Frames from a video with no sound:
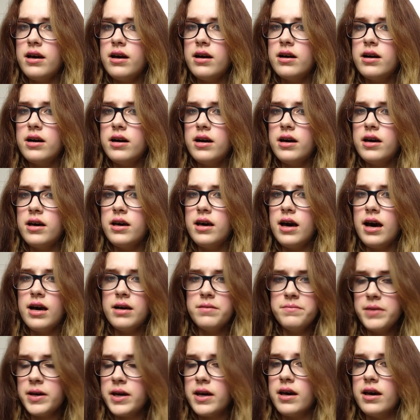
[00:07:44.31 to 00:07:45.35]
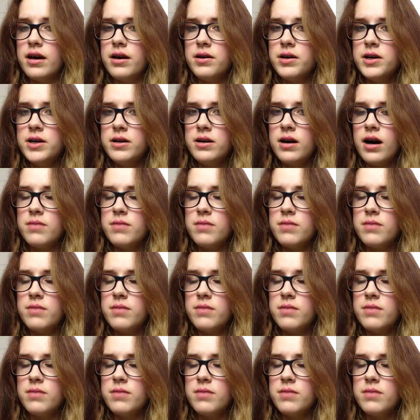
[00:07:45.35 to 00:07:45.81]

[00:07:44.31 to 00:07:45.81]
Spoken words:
I am here.